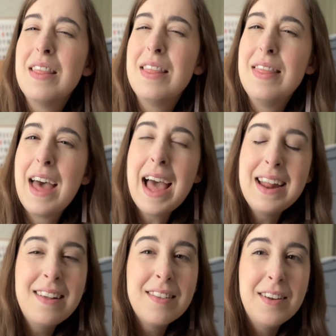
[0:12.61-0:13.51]
that
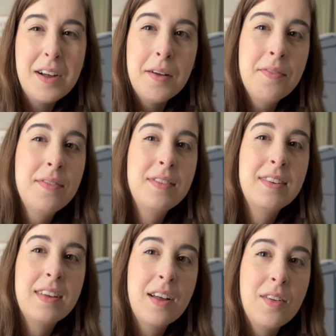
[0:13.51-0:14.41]
is enough to
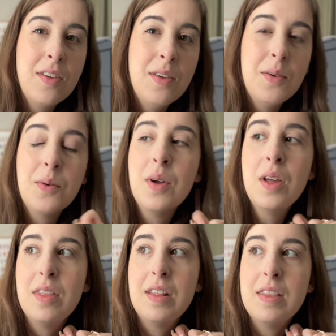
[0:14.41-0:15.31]
tell you
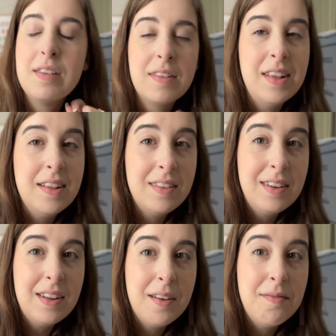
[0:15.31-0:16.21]
that this
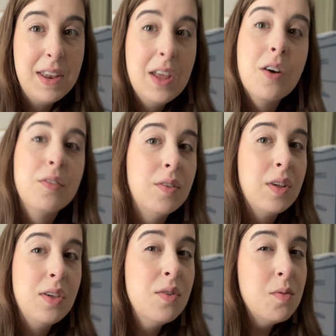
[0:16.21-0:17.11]
isn't a video for
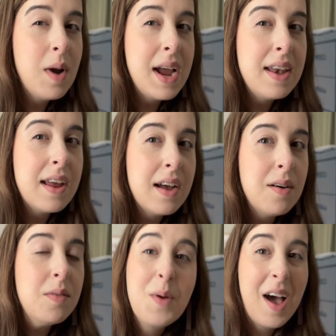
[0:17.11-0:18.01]
you right
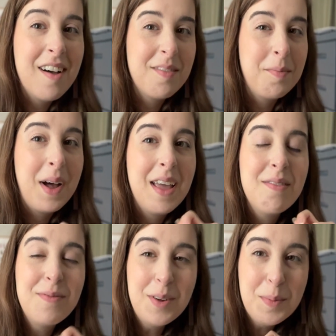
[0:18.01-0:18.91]
now, you have my
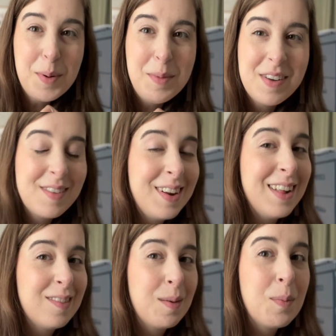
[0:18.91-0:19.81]
full permission
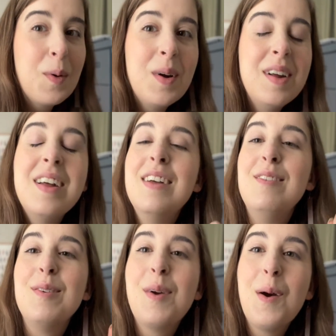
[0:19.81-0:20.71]
and support
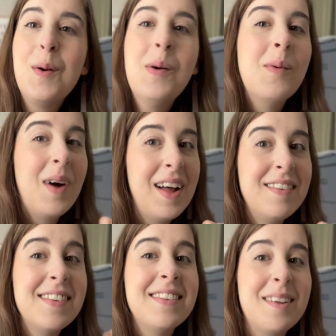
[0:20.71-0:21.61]
to go
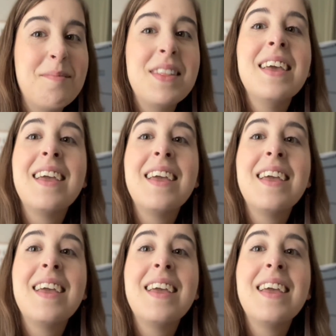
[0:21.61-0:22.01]
watch something